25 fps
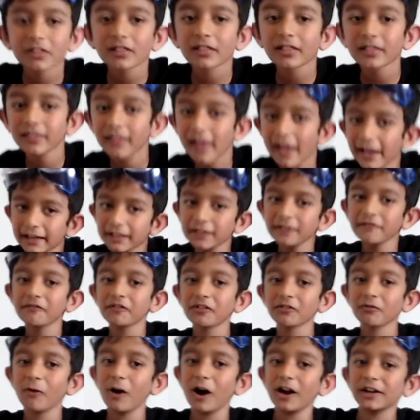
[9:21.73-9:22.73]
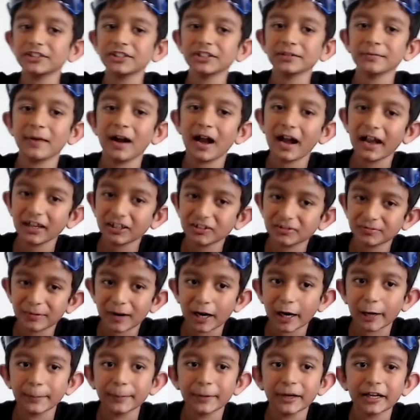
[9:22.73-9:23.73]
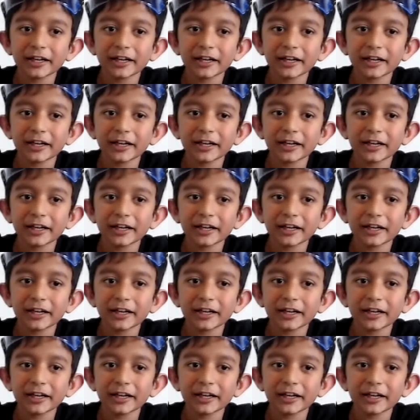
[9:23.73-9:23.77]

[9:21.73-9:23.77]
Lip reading: Thank you for watching my experiment.